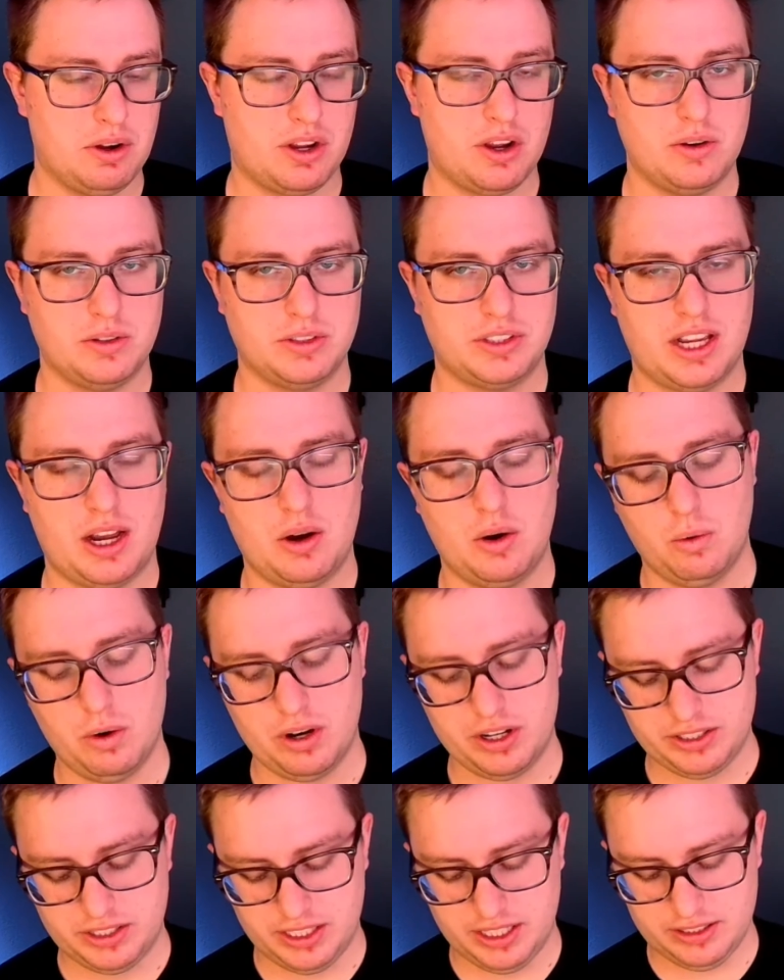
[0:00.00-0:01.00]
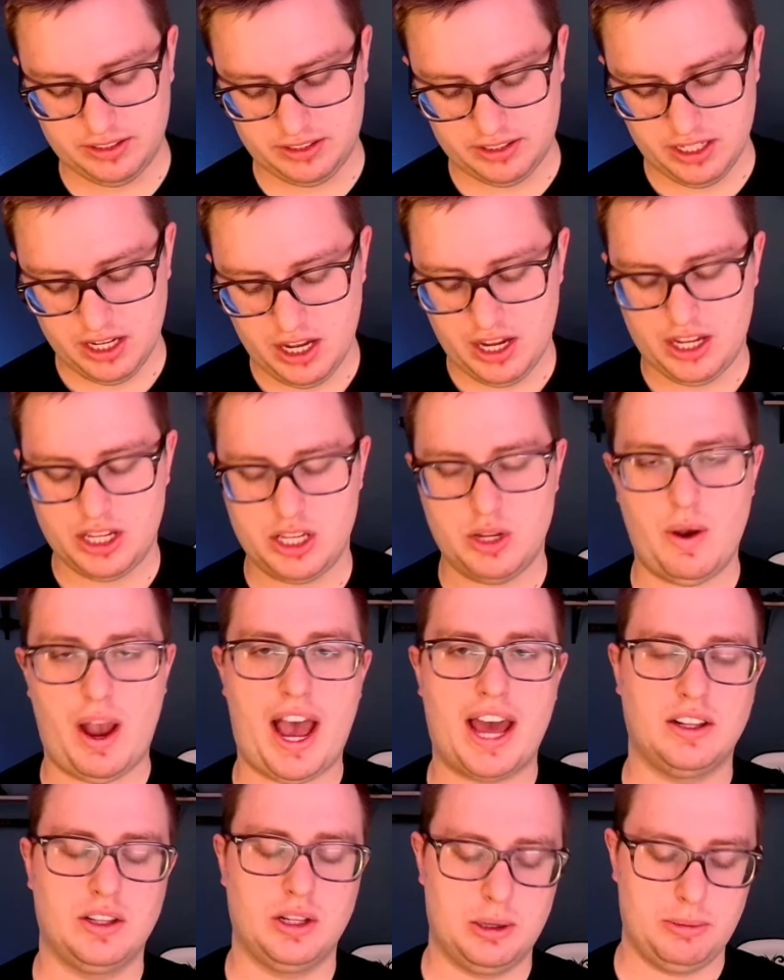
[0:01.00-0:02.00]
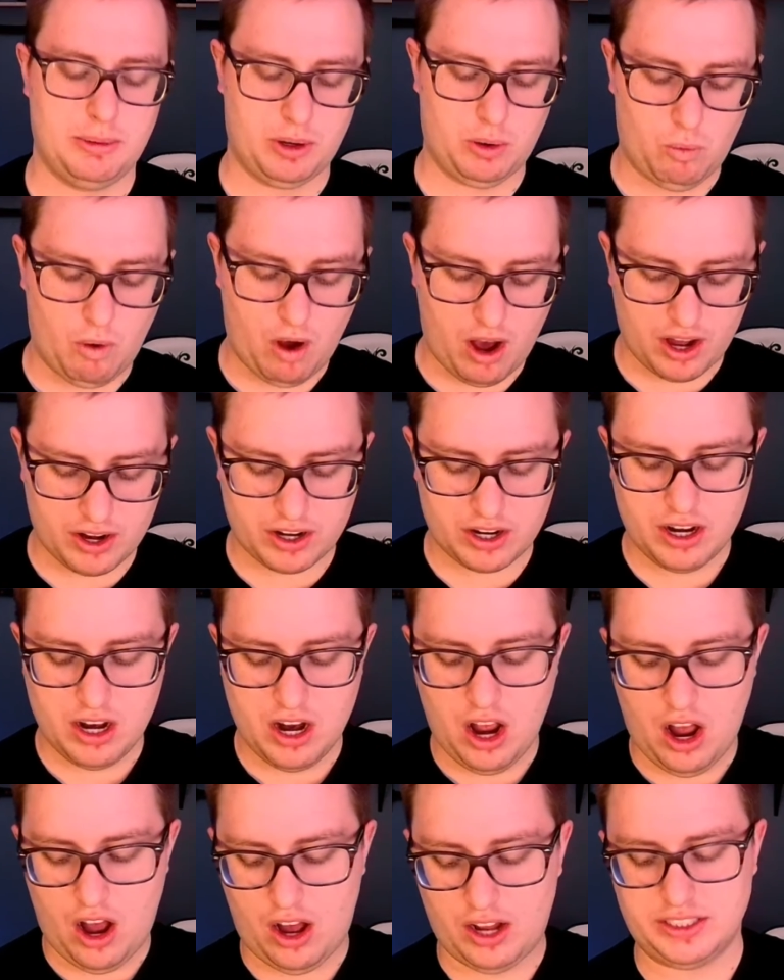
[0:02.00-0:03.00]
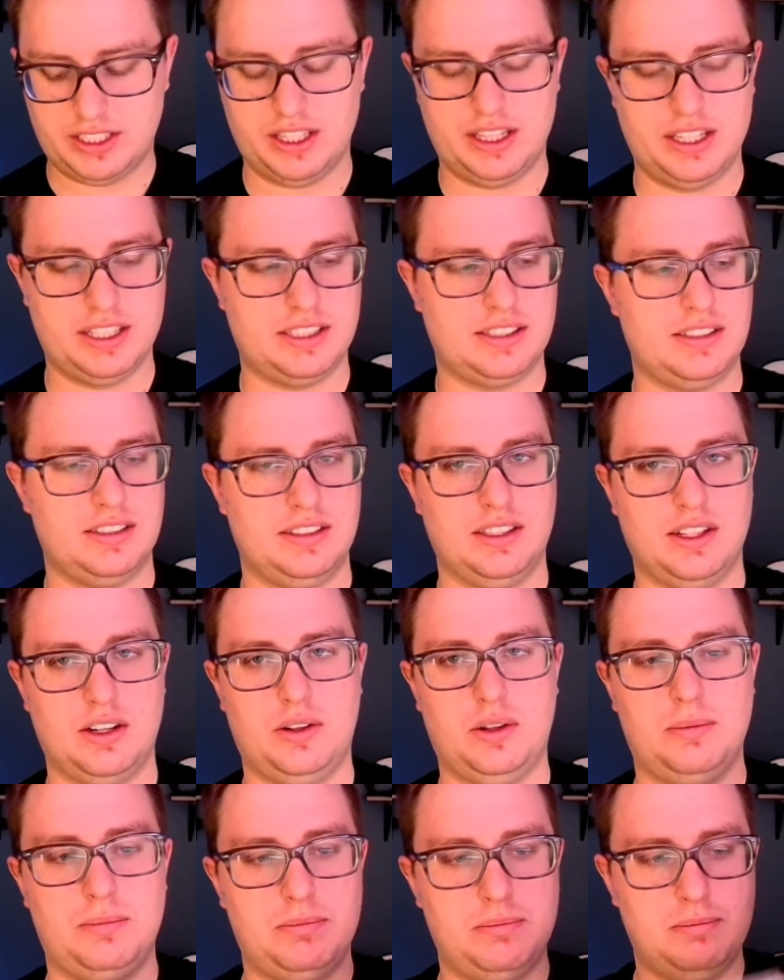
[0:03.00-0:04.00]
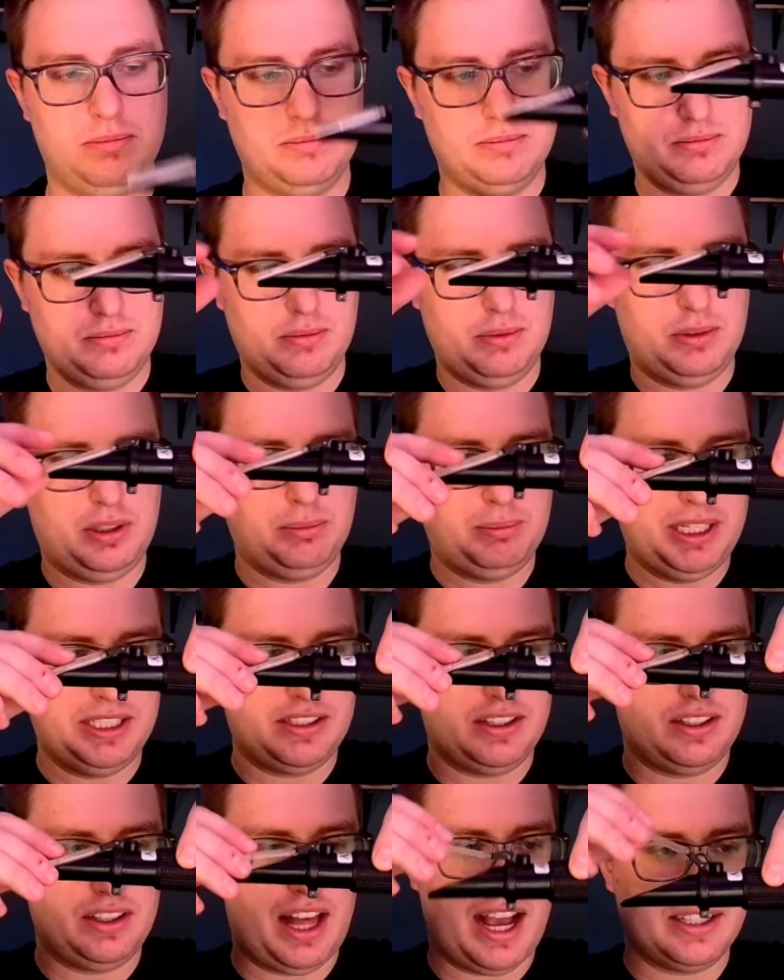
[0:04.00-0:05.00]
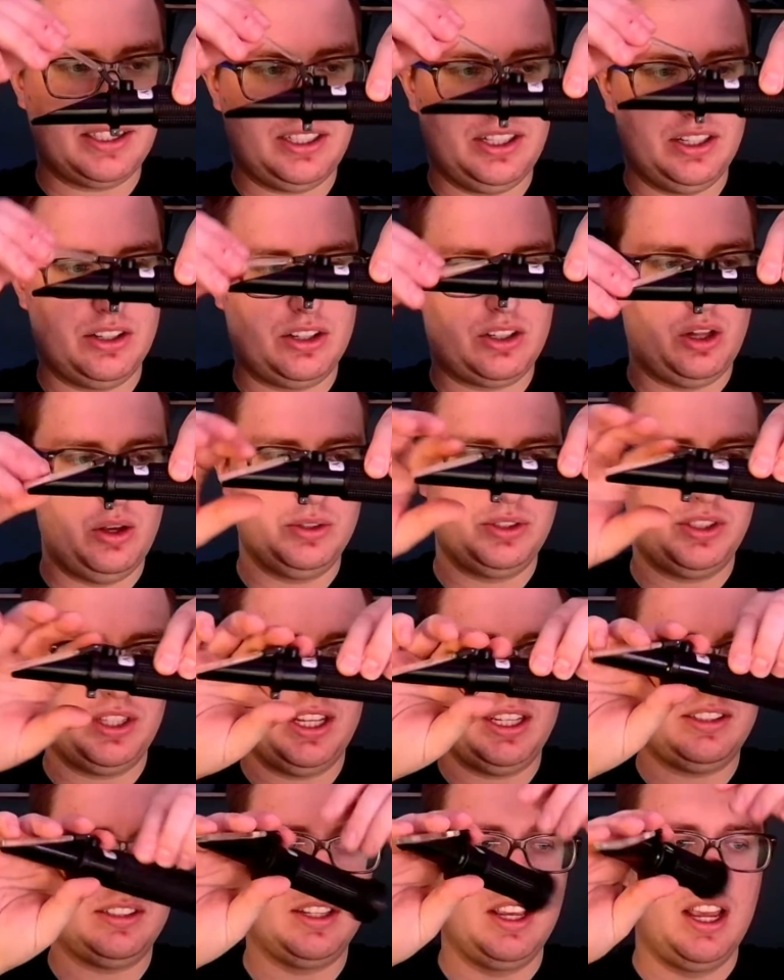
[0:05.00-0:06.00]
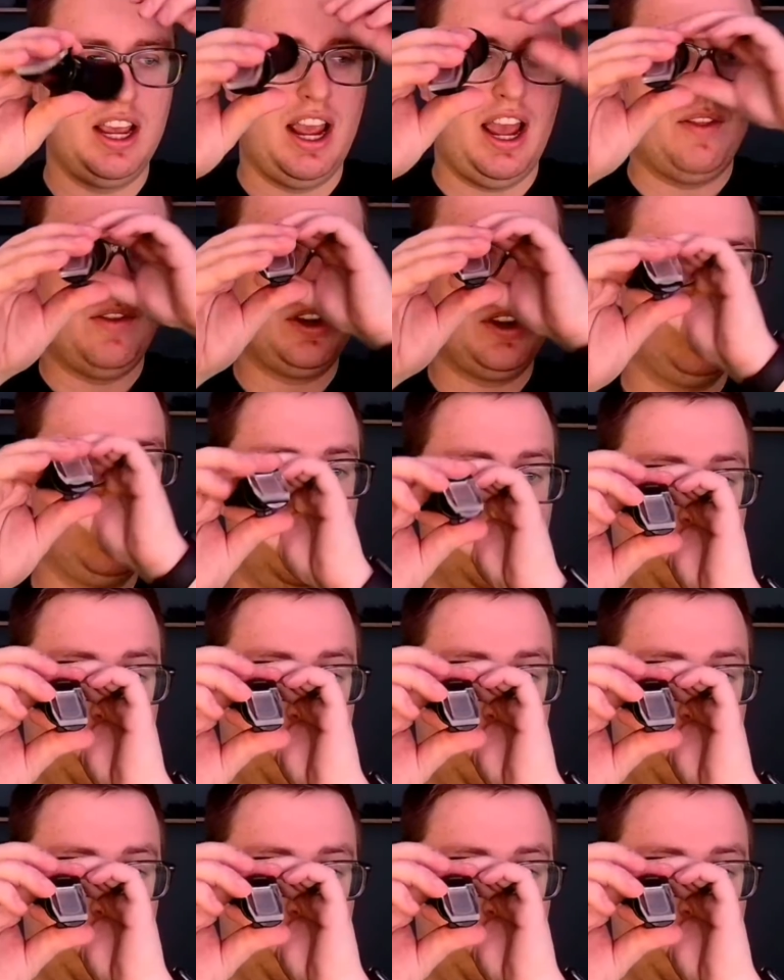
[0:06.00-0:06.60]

it goes. How it works is you add a little bit of water onto this little piece of glass here, close this, then you